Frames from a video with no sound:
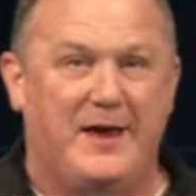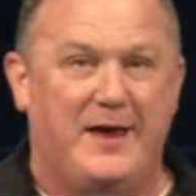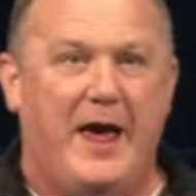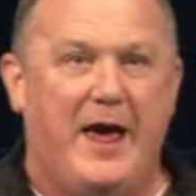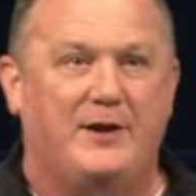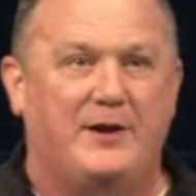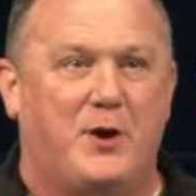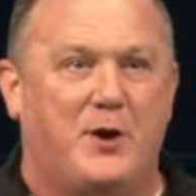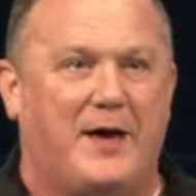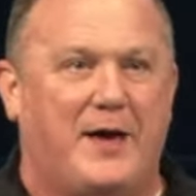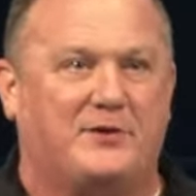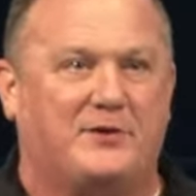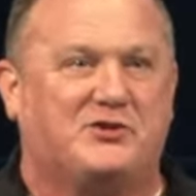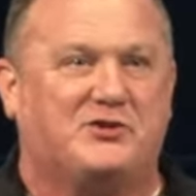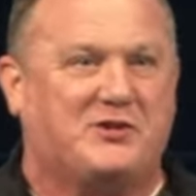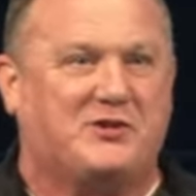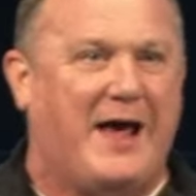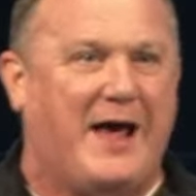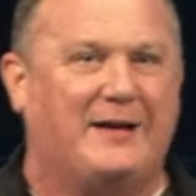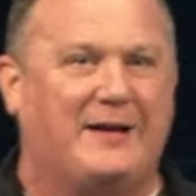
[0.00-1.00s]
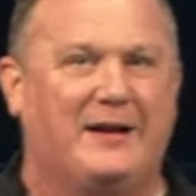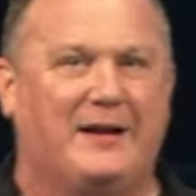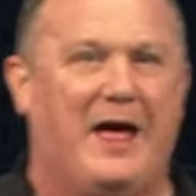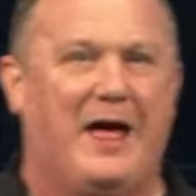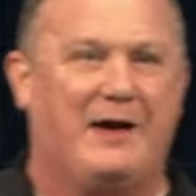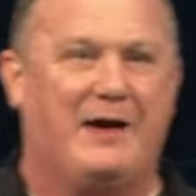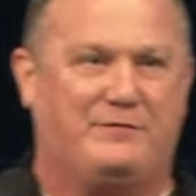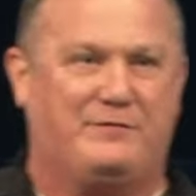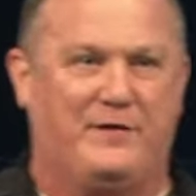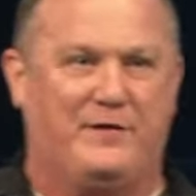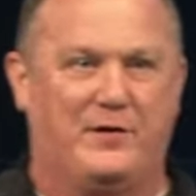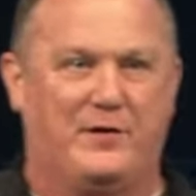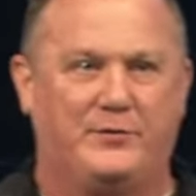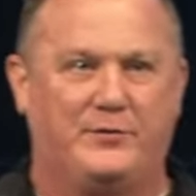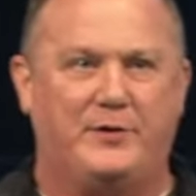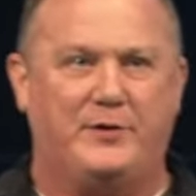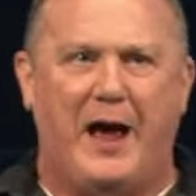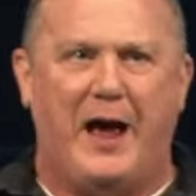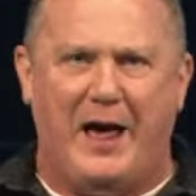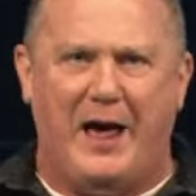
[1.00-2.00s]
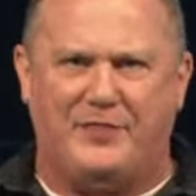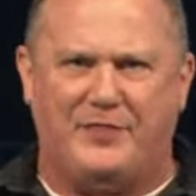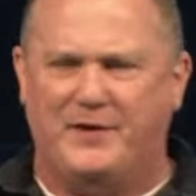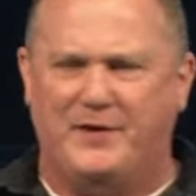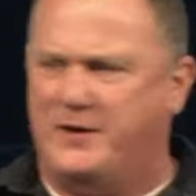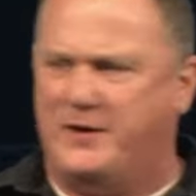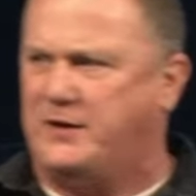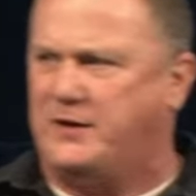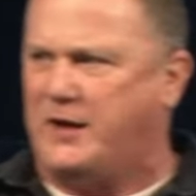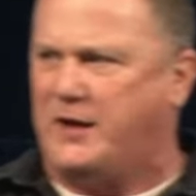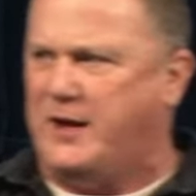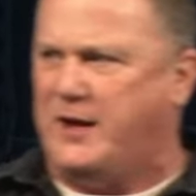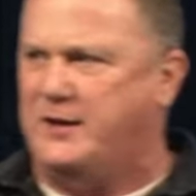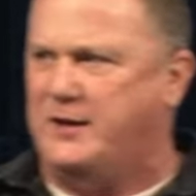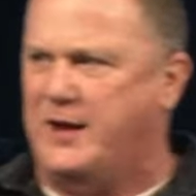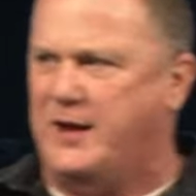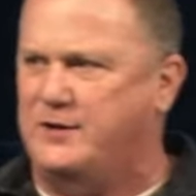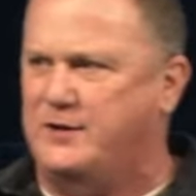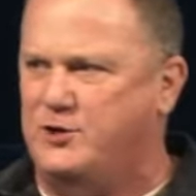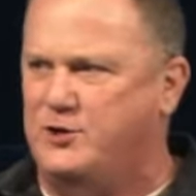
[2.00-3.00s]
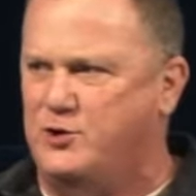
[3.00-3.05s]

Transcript: And you had a satellite phone, I think, and